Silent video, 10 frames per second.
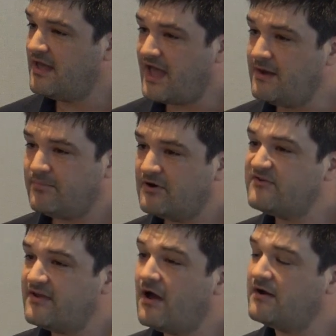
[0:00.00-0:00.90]
and
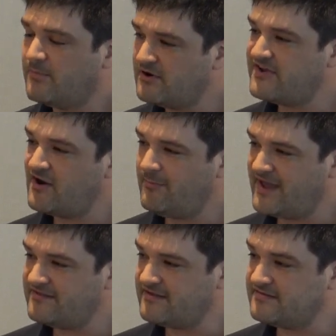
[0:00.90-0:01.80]
on a per channel
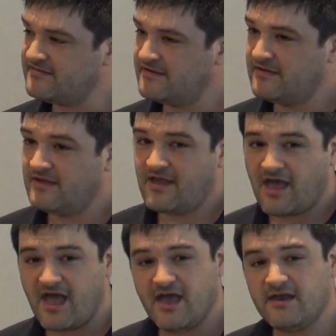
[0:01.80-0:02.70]
basis.
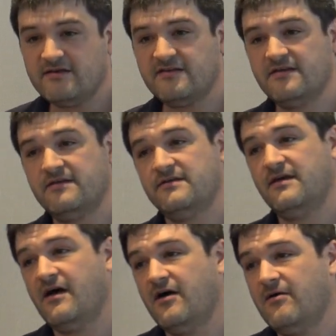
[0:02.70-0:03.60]
And
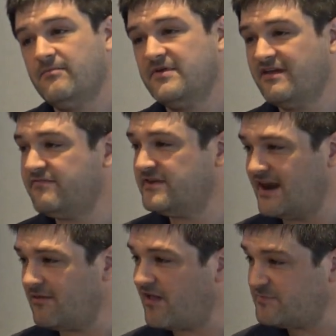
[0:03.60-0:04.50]
if the
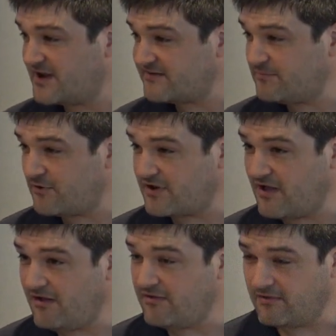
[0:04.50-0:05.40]
data loss protection
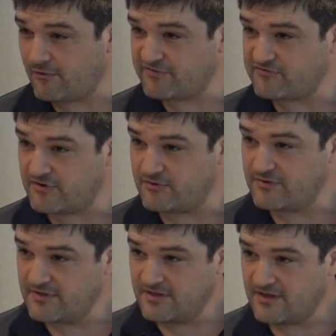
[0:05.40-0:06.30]
protocol holds true,
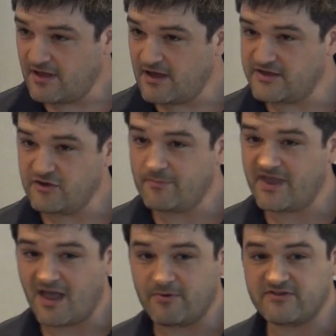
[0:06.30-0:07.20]
you'll
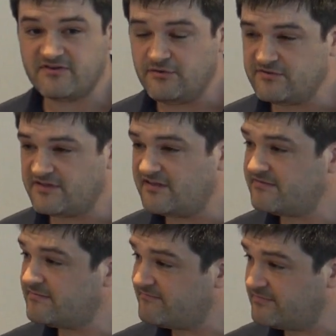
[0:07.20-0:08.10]
be able to use this
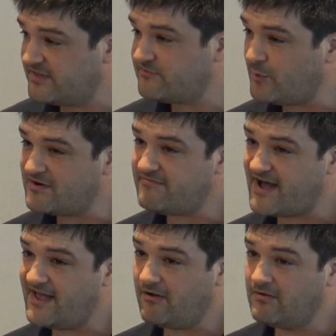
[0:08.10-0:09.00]
one
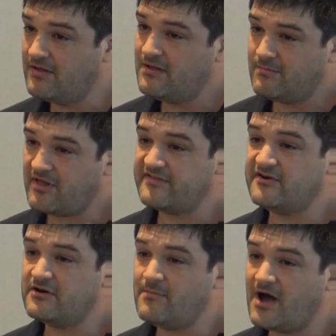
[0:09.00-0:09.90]
file plus
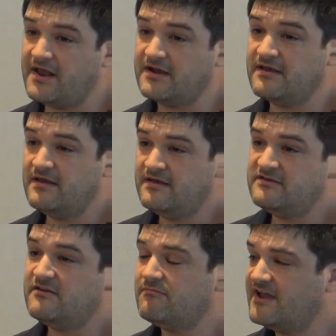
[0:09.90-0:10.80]
your mnemonic
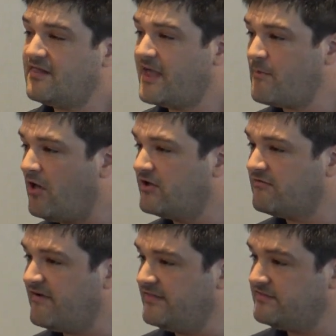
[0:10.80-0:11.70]
to reclaim all your
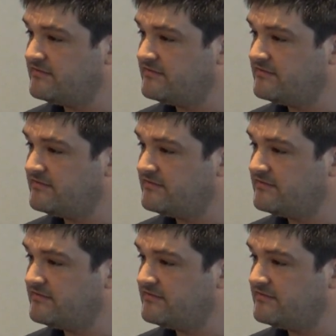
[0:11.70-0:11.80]
funds.